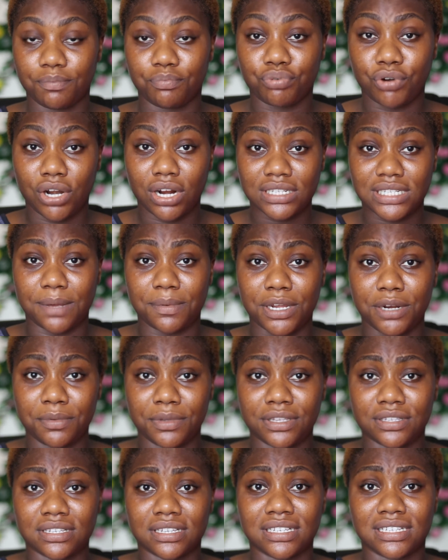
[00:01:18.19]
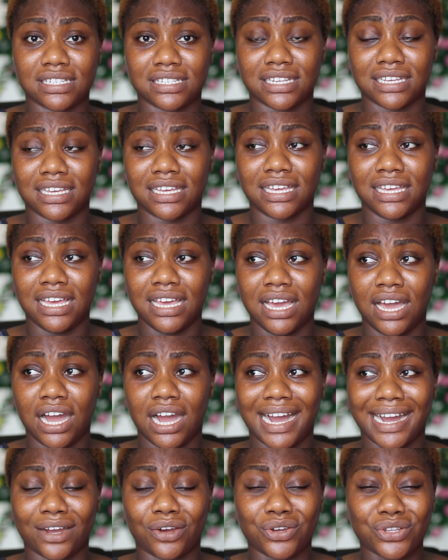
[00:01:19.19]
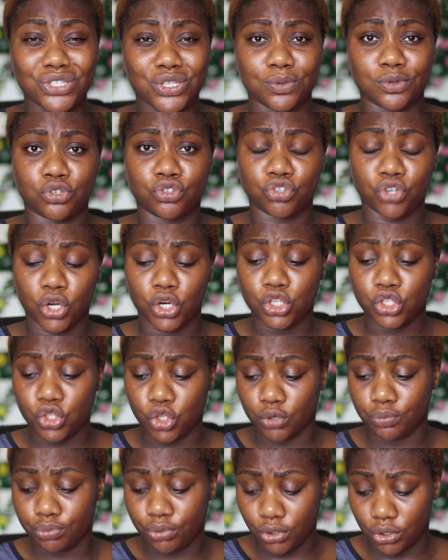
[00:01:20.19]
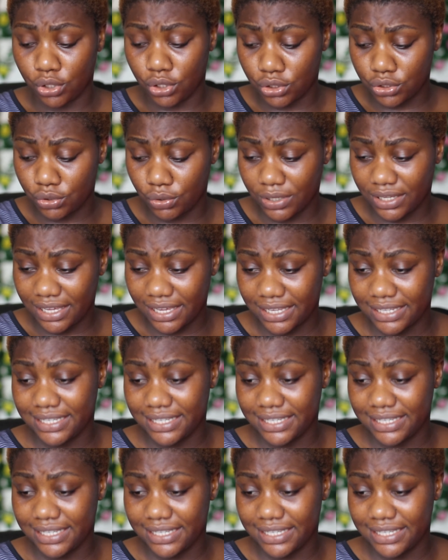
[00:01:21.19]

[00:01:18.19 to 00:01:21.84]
Products I'm going to be using today are going to be drugstore products, okay?